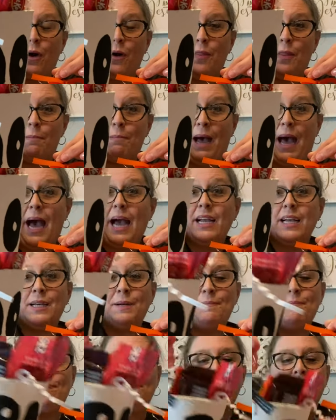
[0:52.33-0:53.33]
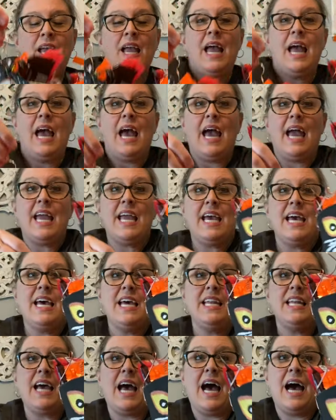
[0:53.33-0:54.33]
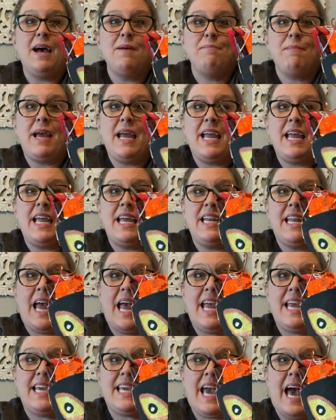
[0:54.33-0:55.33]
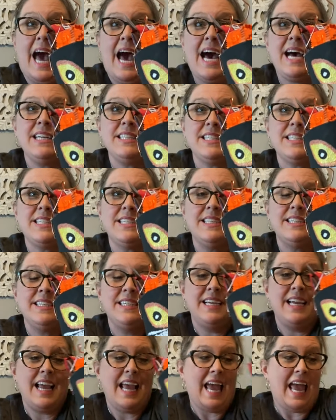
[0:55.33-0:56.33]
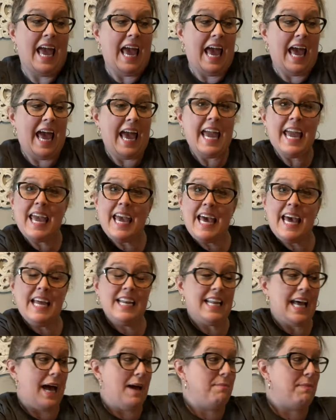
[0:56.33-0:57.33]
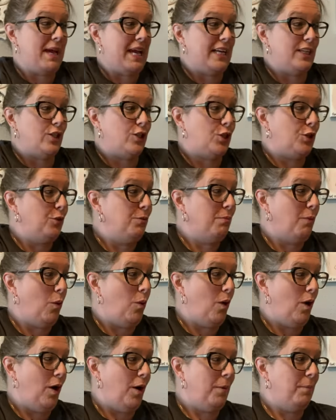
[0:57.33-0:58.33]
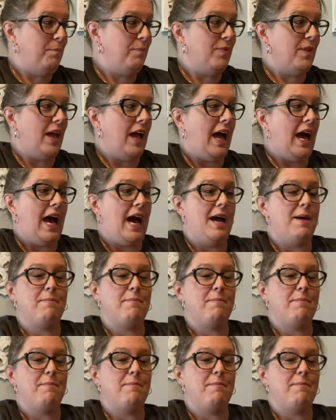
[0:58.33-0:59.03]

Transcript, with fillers: on the back and I made a cat and I made two more. I